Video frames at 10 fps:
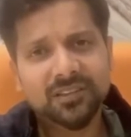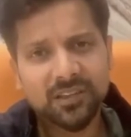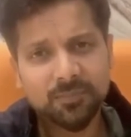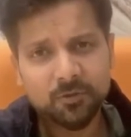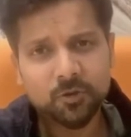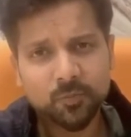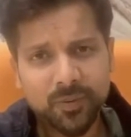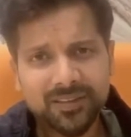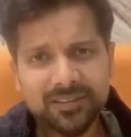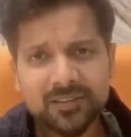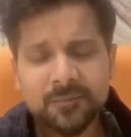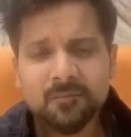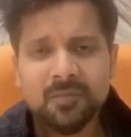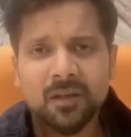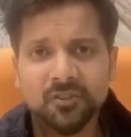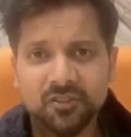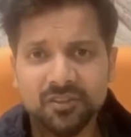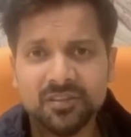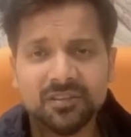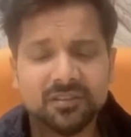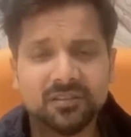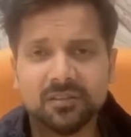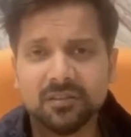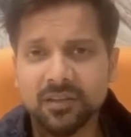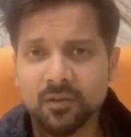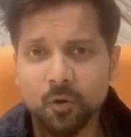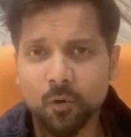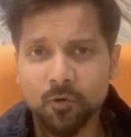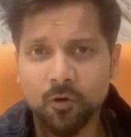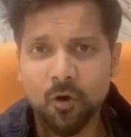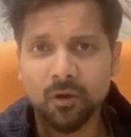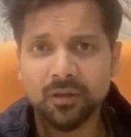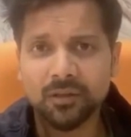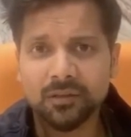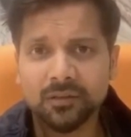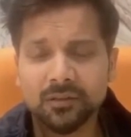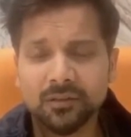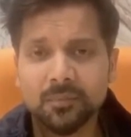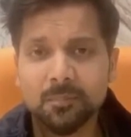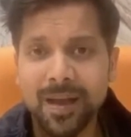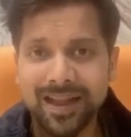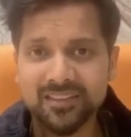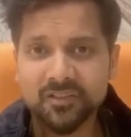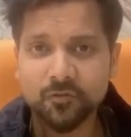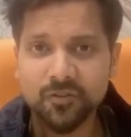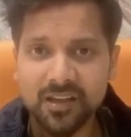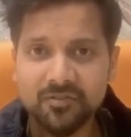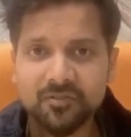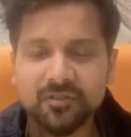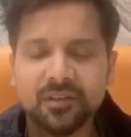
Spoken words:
in the crypto space, but just an overall balance of life.